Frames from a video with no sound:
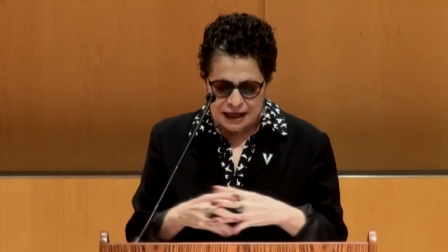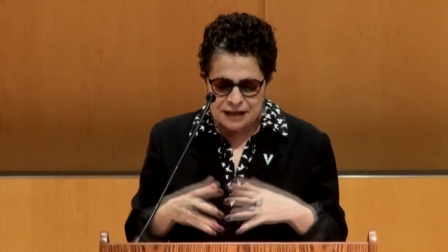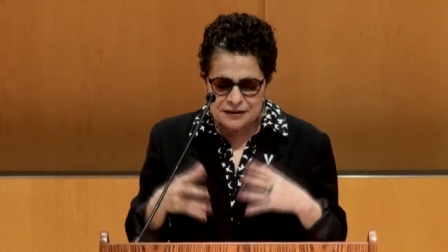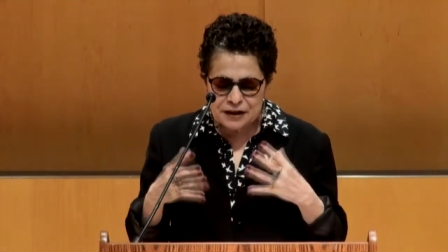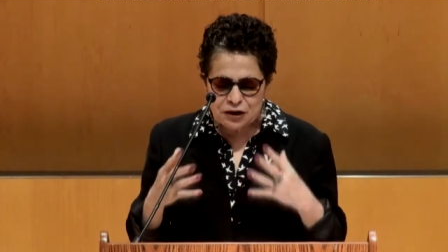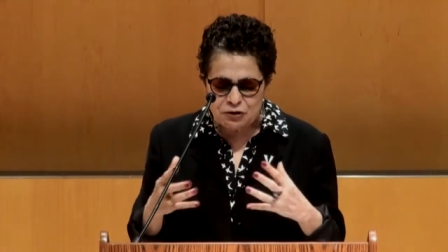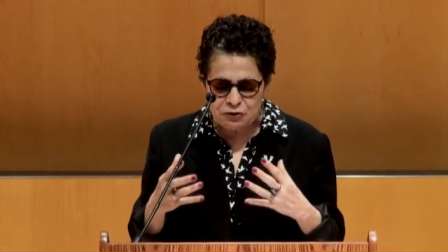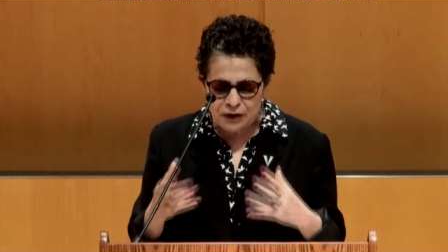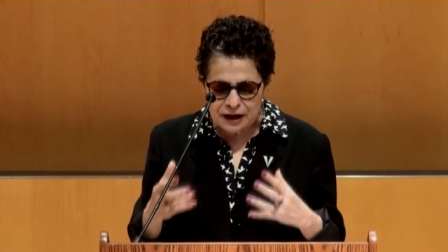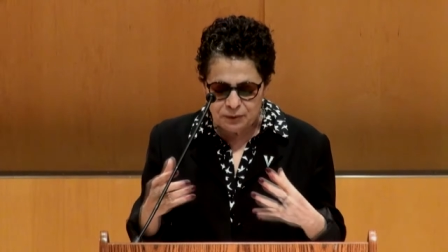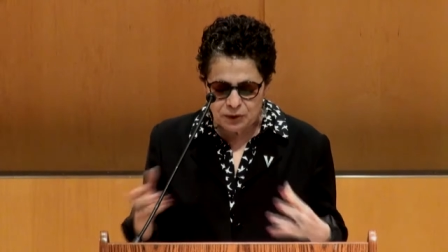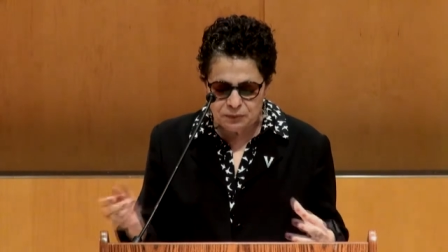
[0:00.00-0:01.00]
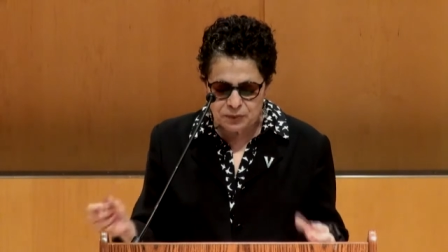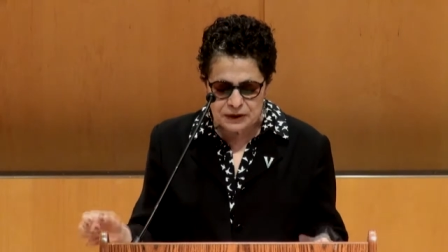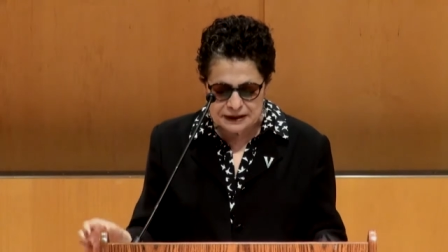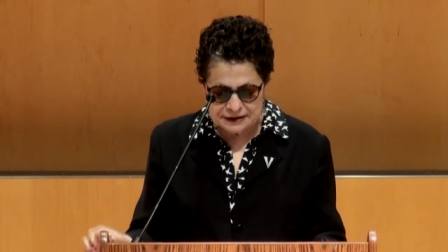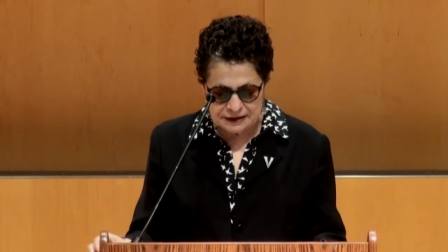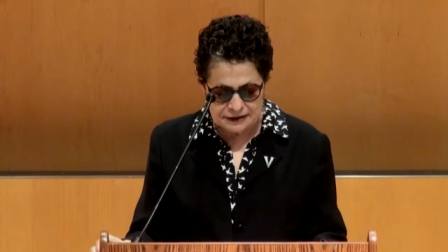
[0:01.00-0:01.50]
is an incredible
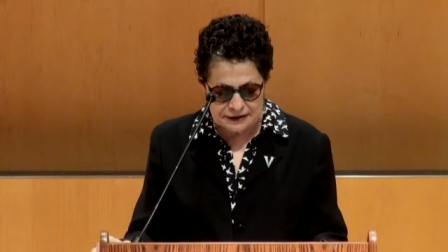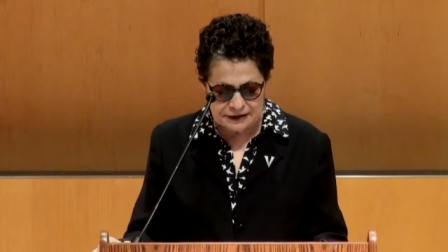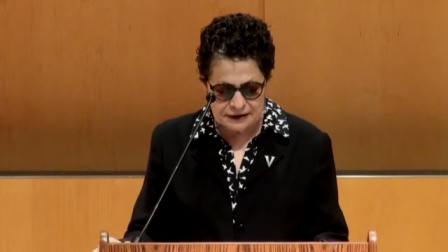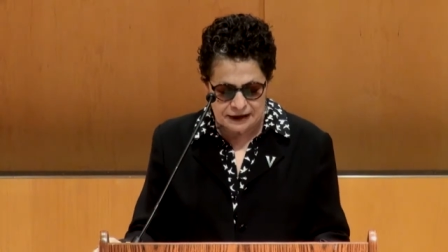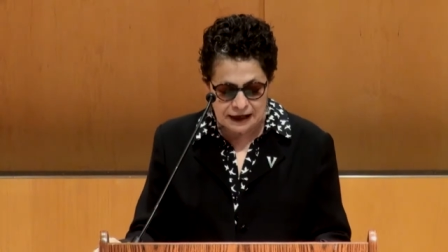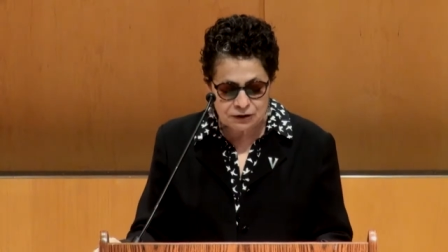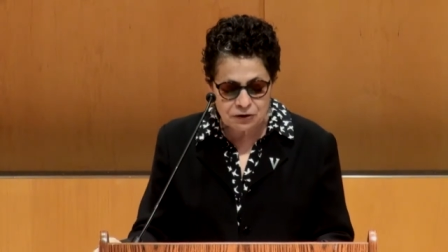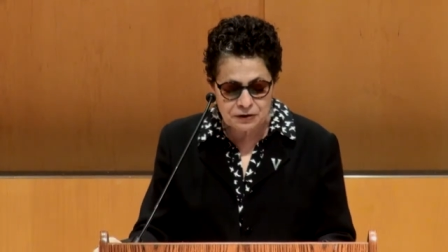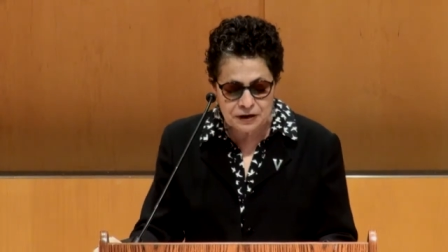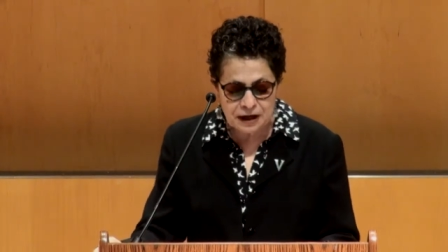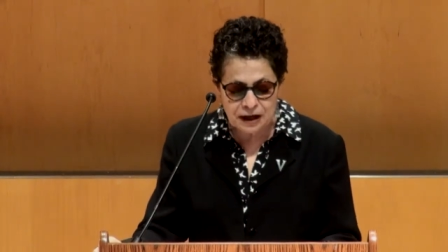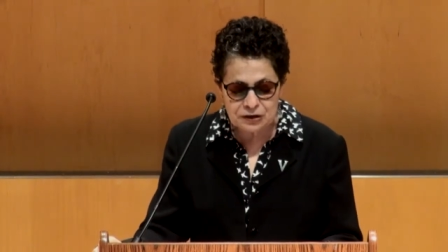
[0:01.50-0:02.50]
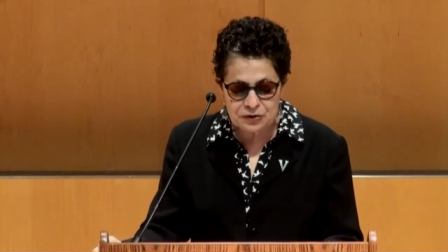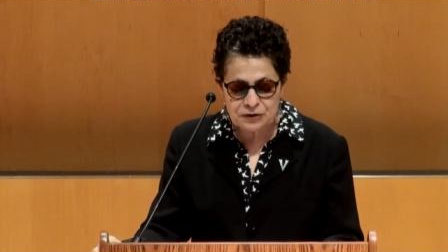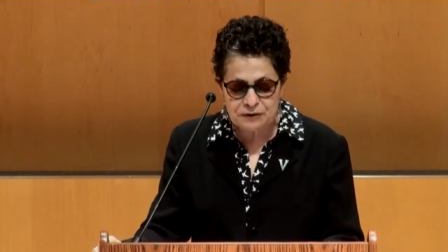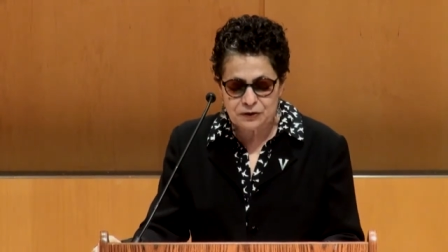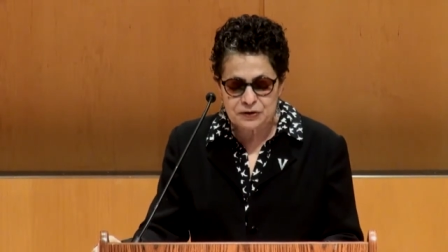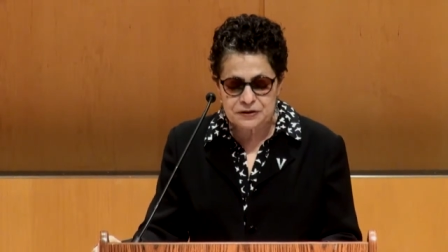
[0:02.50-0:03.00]
presence at Cornell
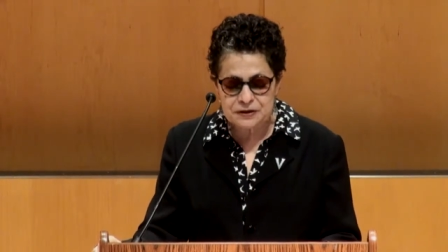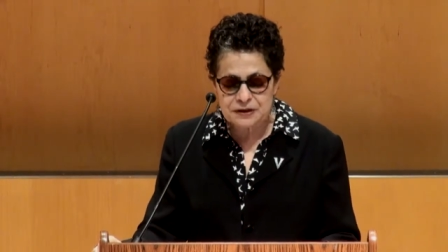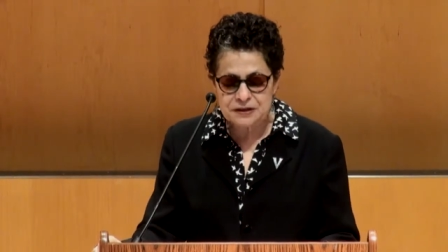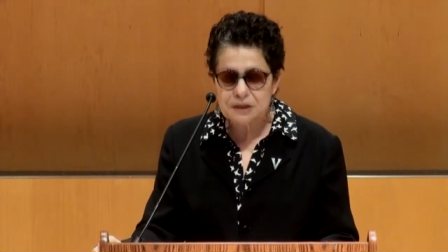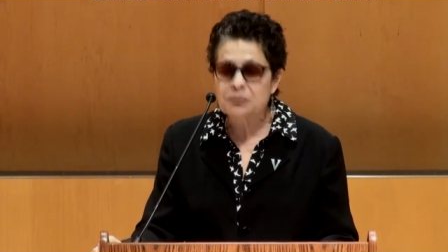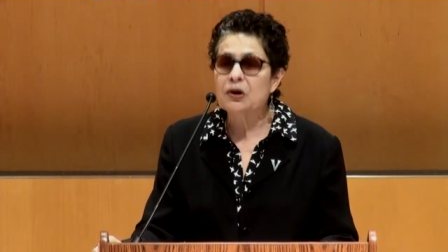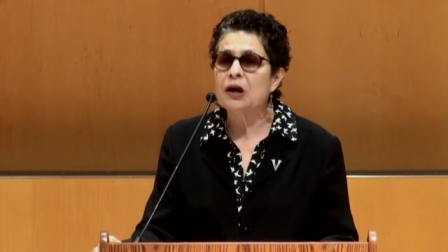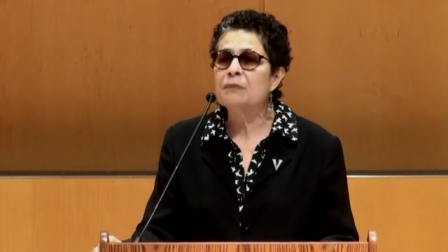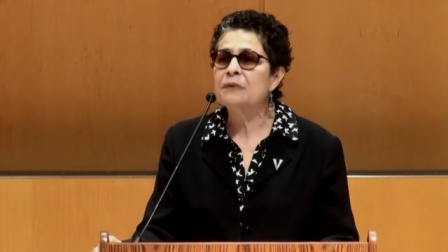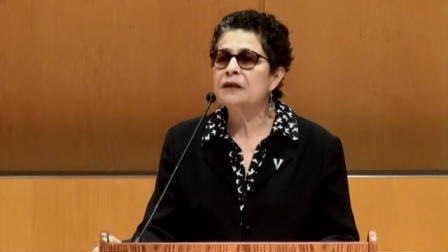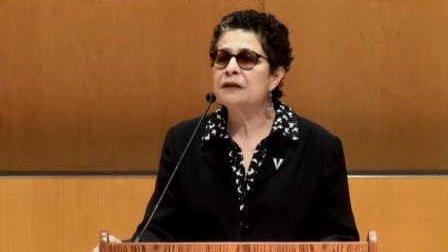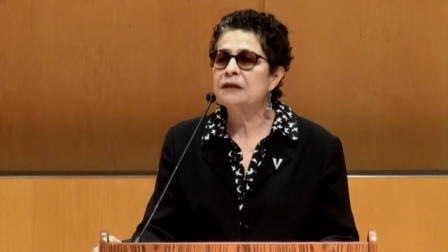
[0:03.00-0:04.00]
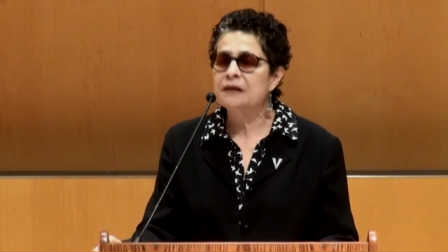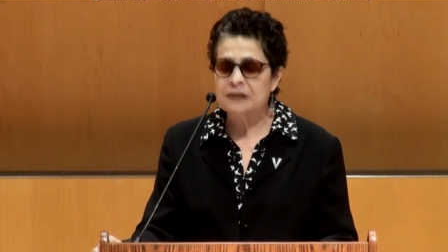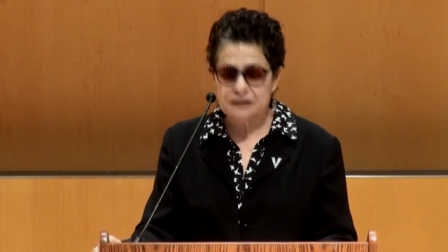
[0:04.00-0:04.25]
University's Department